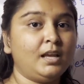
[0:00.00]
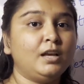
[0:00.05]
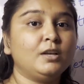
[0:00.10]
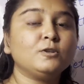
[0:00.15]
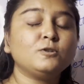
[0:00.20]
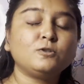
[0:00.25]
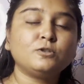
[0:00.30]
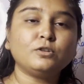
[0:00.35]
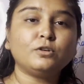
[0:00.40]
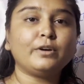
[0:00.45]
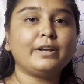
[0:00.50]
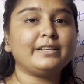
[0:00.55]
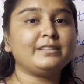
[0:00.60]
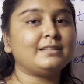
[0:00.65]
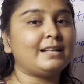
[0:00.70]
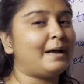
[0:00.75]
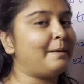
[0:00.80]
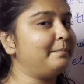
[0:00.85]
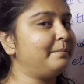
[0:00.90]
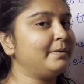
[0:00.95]
So
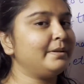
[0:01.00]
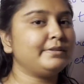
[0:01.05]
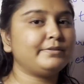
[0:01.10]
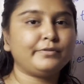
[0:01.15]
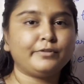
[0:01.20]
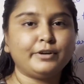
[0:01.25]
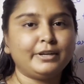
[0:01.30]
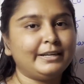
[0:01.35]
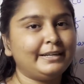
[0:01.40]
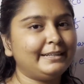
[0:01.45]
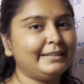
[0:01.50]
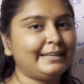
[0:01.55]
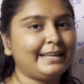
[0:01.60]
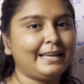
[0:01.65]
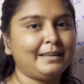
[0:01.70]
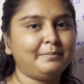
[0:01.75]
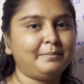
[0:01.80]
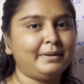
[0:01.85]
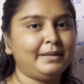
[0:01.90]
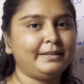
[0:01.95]
examples for it
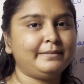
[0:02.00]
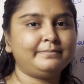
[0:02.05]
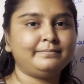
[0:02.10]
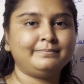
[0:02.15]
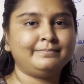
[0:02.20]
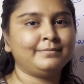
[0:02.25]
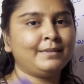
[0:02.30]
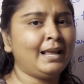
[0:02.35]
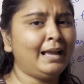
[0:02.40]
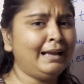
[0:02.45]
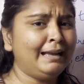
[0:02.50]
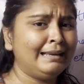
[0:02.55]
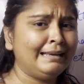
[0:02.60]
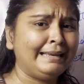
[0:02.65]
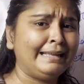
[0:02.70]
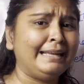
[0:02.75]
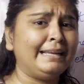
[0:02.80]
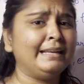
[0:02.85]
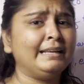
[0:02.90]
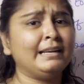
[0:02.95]
can be
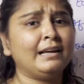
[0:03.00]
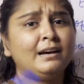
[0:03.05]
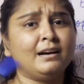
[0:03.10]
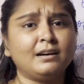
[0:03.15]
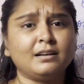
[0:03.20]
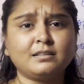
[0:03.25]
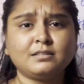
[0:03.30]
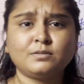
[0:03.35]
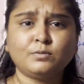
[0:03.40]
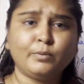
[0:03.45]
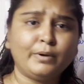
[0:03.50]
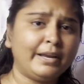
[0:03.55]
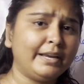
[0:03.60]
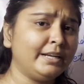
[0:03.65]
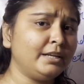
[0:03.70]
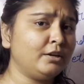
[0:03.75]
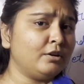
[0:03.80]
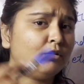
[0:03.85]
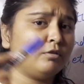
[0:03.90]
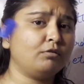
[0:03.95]
Linux,
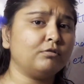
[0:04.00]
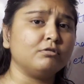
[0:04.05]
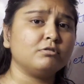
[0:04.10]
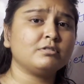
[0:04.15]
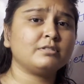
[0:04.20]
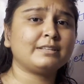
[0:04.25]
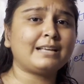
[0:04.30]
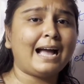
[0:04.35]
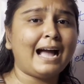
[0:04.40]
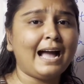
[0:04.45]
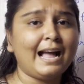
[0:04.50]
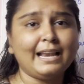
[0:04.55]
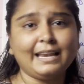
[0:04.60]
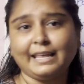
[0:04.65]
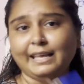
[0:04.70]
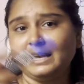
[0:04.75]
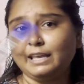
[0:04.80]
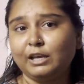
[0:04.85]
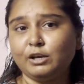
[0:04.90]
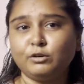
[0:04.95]
Windows,
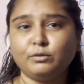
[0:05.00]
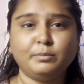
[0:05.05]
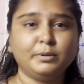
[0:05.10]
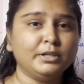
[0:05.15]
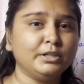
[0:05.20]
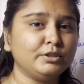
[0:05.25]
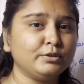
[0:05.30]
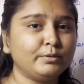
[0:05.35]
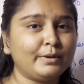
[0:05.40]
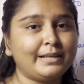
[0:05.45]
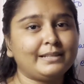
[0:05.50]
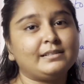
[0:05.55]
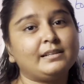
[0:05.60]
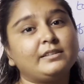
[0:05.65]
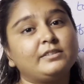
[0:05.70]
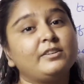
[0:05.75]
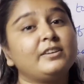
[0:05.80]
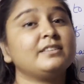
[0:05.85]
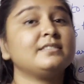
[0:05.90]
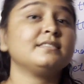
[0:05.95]
Kali, Ubuntu,
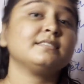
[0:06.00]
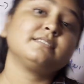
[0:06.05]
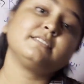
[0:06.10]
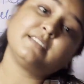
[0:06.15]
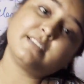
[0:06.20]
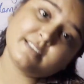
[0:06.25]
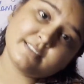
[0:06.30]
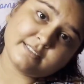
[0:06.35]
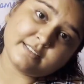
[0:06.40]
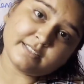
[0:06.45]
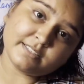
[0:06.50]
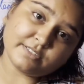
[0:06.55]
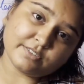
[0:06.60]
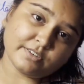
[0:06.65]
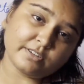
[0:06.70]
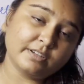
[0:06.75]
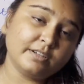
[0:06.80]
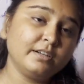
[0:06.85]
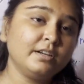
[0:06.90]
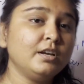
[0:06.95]
etc., etc., etc.